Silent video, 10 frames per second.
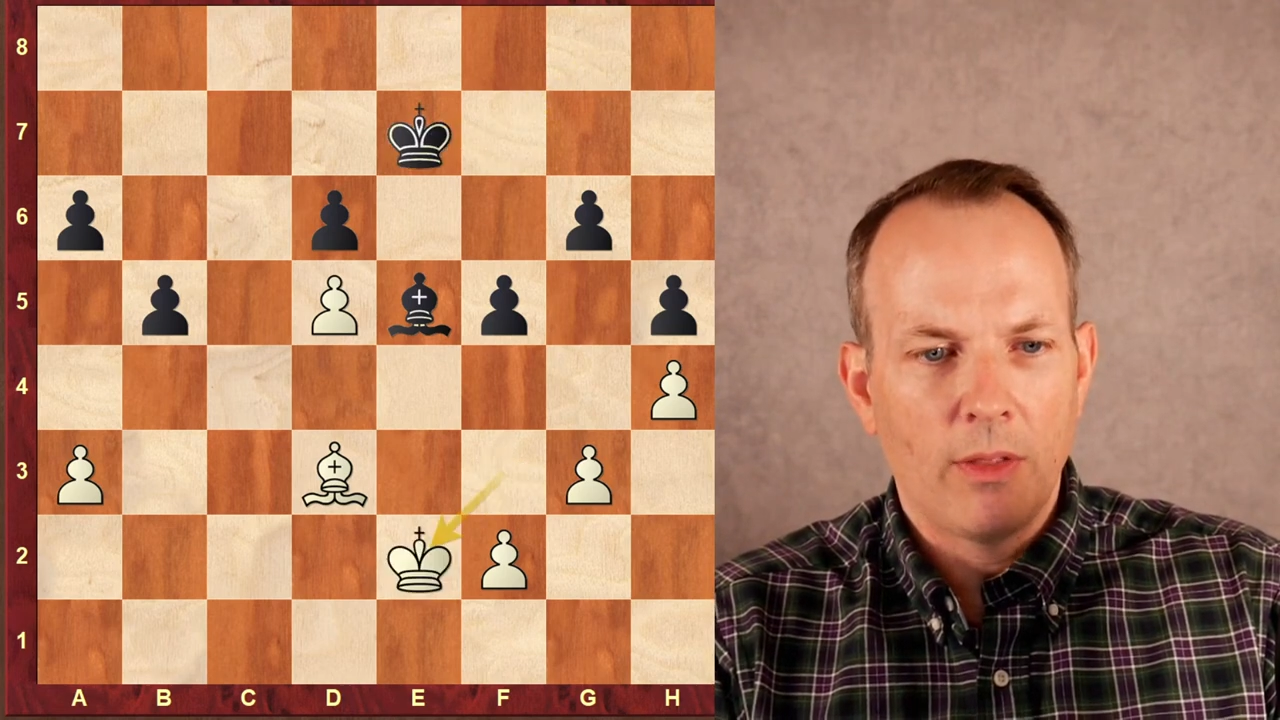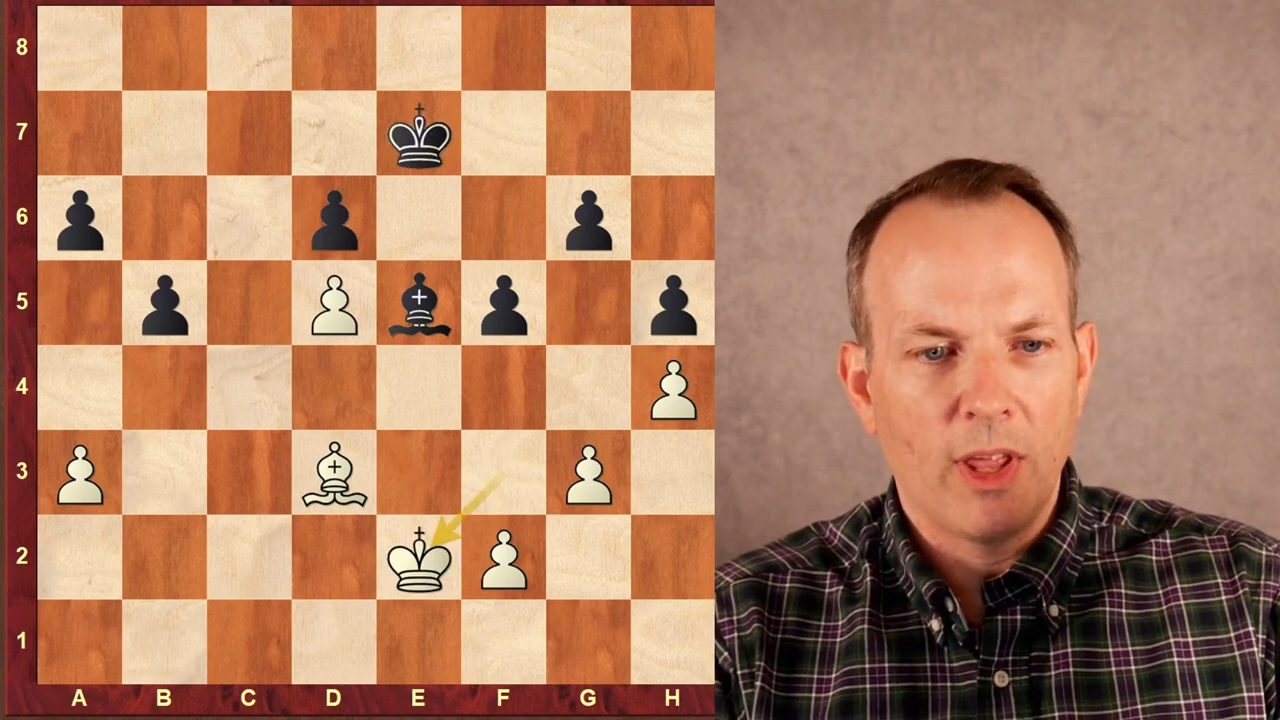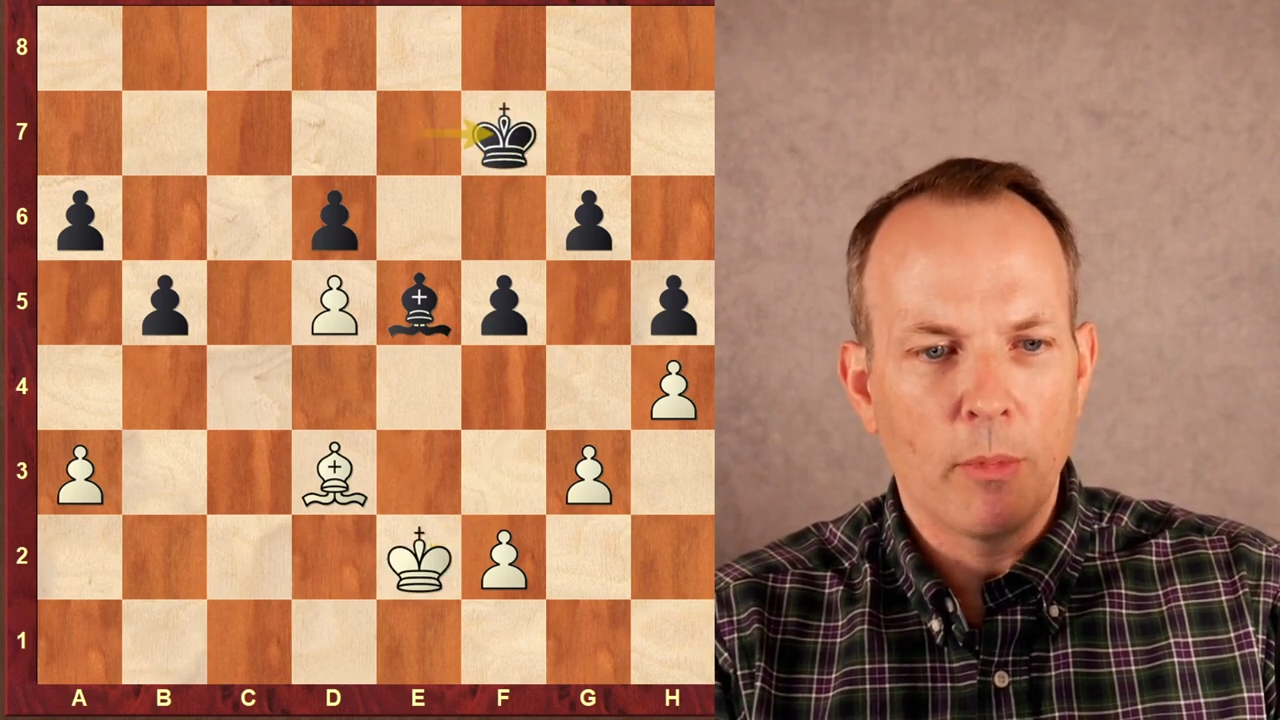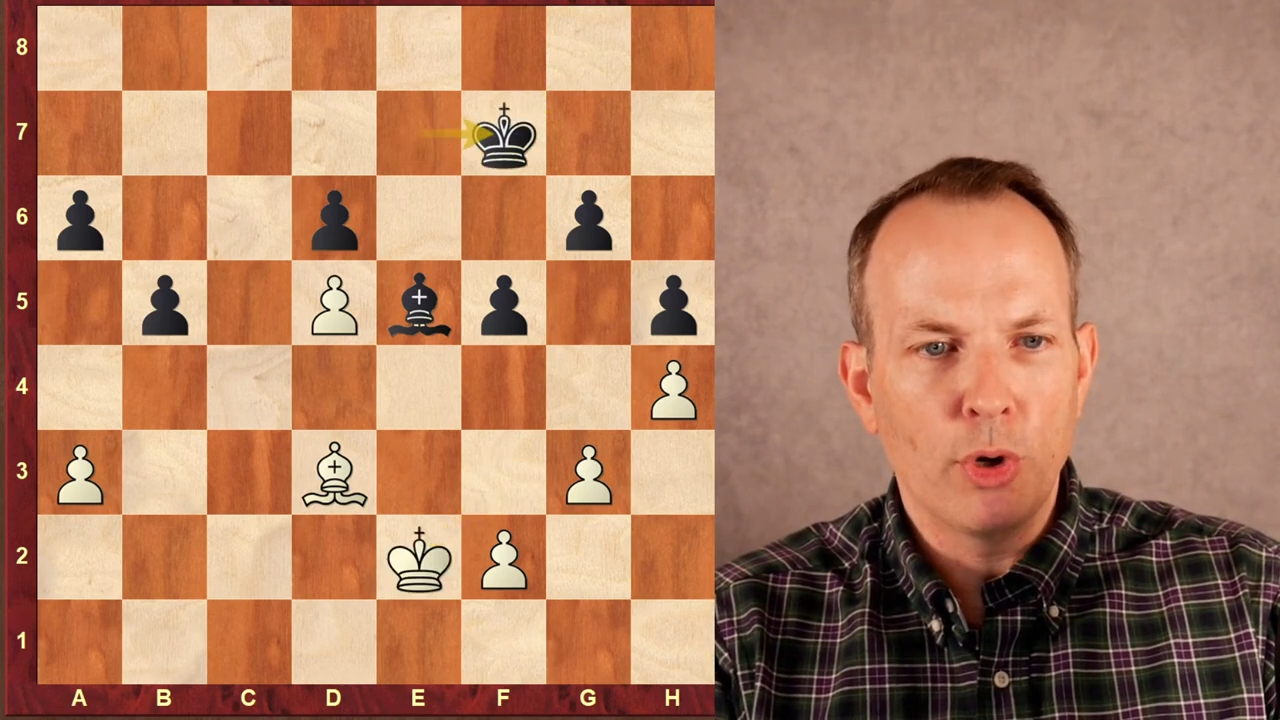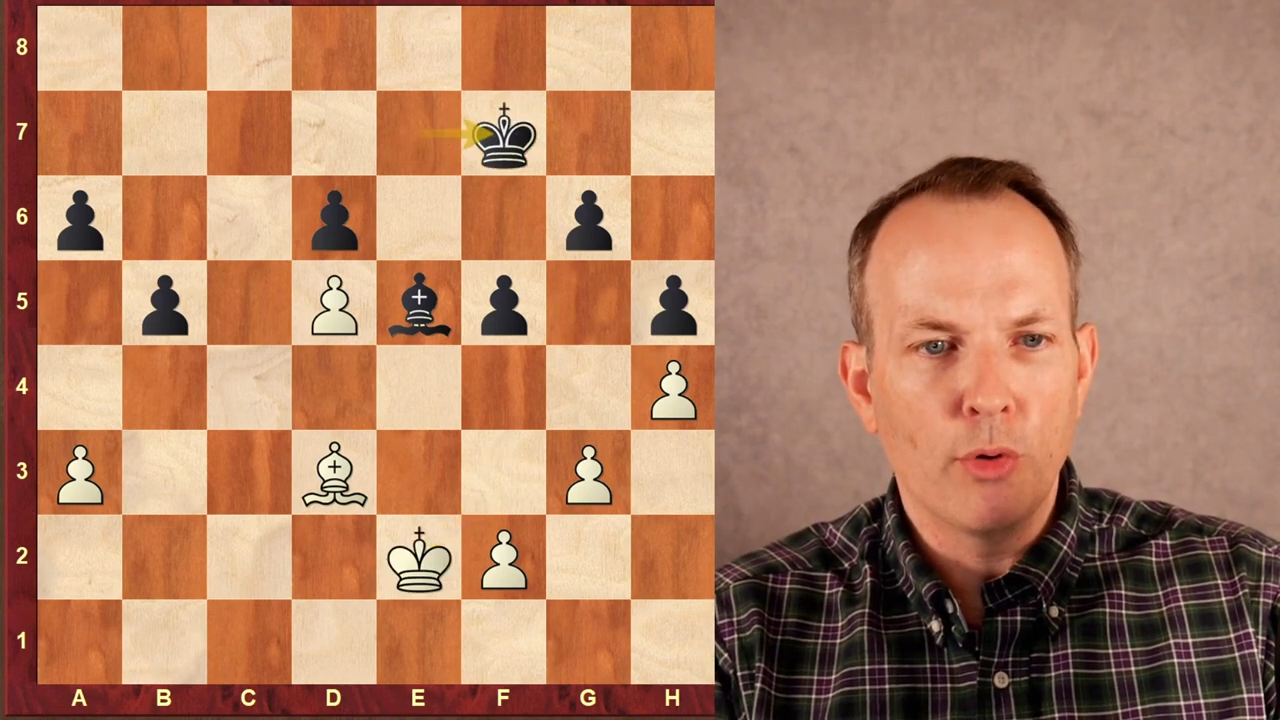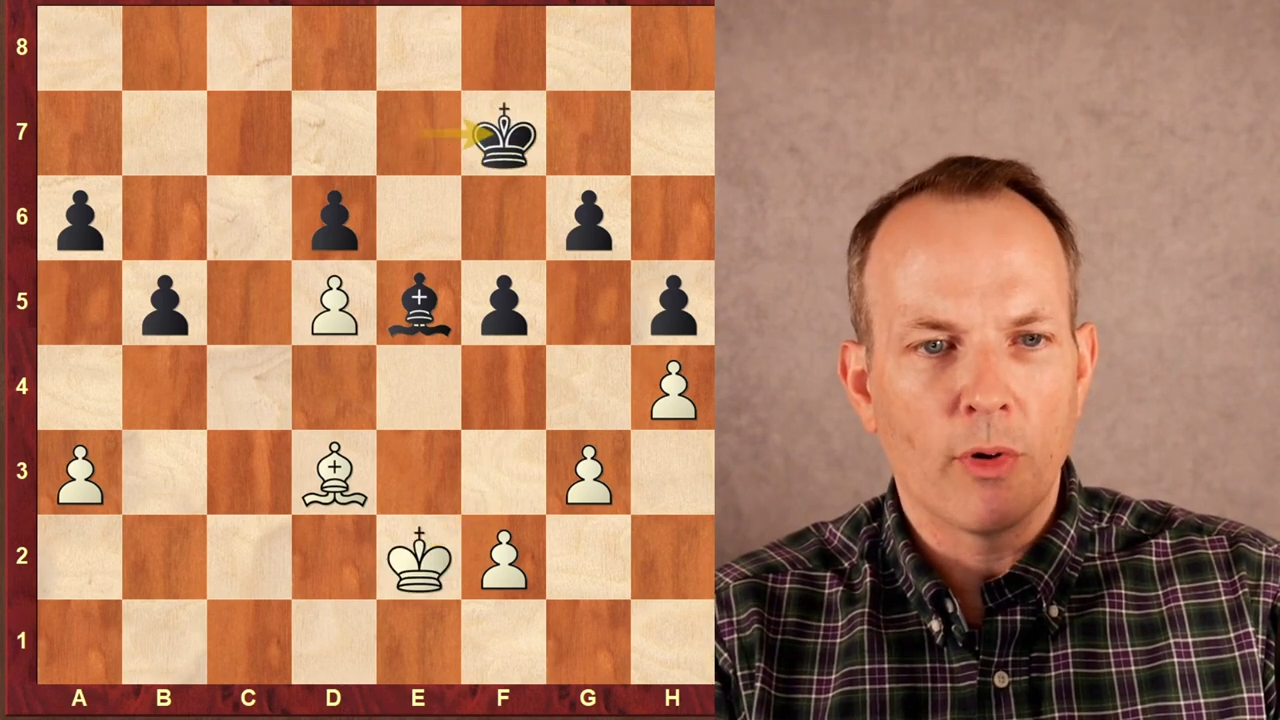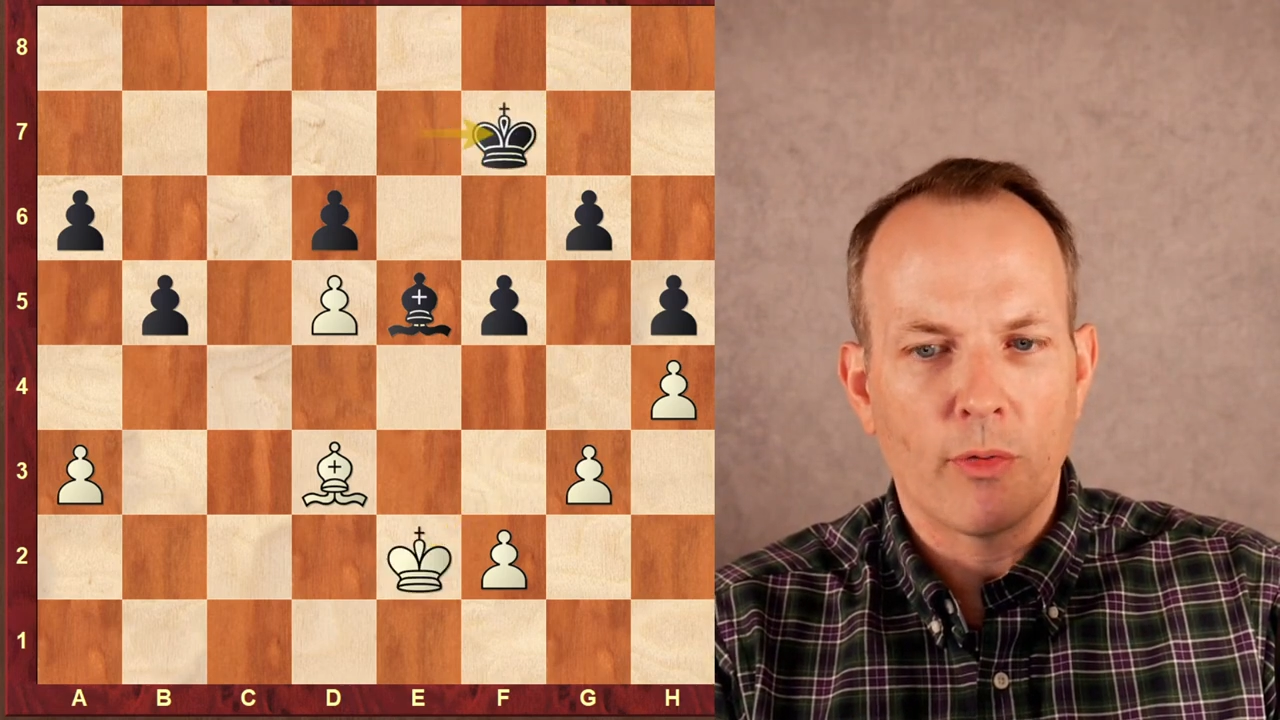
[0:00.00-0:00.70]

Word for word: They maneuver